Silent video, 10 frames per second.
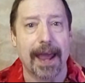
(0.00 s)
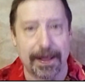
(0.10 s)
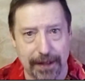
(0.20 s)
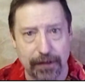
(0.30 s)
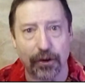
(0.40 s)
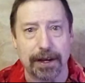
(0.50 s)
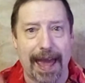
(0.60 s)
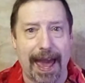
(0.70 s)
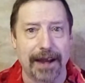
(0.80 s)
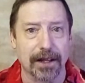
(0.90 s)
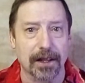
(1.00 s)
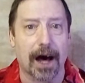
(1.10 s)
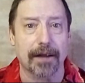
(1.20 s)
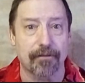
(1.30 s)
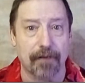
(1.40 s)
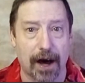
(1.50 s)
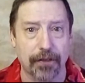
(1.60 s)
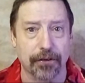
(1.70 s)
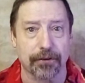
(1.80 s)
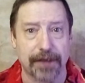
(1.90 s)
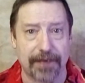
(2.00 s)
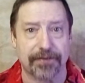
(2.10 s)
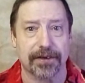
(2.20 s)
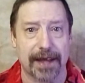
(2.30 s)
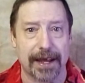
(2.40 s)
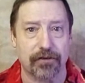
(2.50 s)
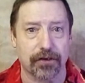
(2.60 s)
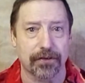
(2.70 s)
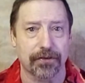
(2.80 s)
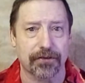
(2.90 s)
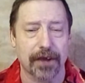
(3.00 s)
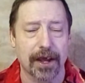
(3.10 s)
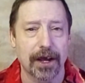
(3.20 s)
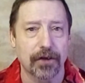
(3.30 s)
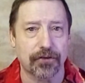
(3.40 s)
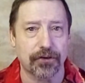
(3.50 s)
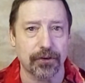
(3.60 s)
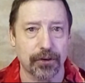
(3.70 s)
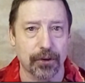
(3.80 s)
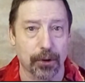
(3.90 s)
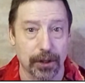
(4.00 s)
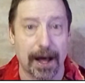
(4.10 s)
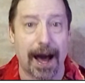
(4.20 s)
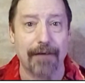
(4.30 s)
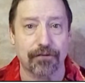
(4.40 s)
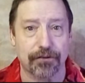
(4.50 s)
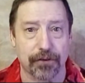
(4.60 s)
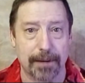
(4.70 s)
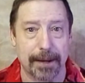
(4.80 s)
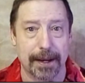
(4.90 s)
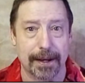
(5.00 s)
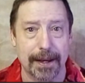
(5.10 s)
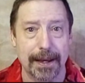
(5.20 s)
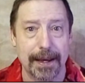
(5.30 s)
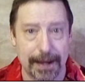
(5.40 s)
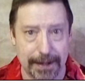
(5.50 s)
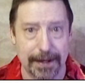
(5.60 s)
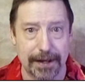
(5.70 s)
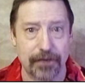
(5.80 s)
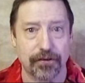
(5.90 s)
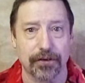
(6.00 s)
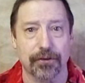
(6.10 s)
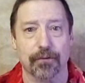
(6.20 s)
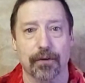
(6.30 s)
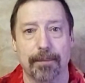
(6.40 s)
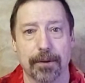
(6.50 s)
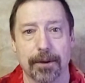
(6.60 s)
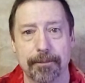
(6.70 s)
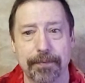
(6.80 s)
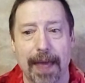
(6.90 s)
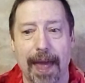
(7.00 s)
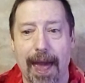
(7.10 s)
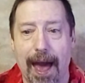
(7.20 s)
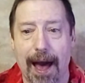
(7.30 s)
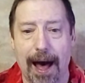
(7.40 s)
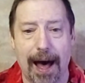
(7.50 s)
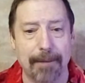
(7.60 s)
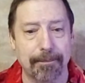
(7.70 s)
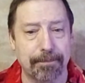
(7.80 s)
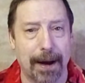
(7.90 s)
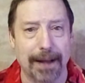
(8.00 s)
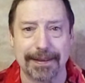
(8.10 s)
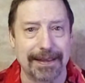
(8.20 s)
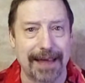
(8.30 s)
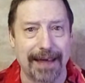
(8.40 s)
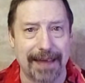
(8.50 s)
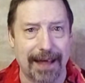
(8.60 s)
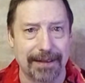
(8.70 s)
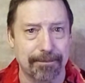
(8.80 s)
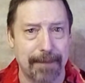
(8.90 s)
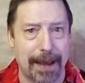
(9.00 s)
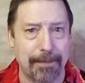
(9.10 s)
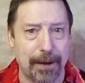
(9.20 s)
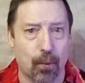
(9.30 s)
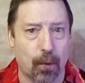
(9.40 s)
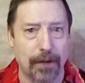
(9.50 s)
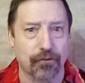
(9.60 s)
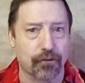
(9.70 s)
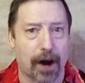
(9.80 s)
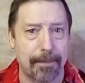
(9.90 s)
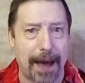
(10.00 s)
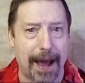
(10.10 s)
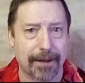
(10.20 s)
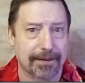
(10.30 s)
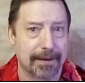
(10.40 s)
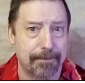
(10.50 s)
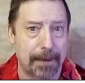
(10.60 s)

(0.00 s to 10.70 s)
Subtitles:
and then you can add a lot of other destinations to your live streaming in addition to Rumble. But that may be one drawback some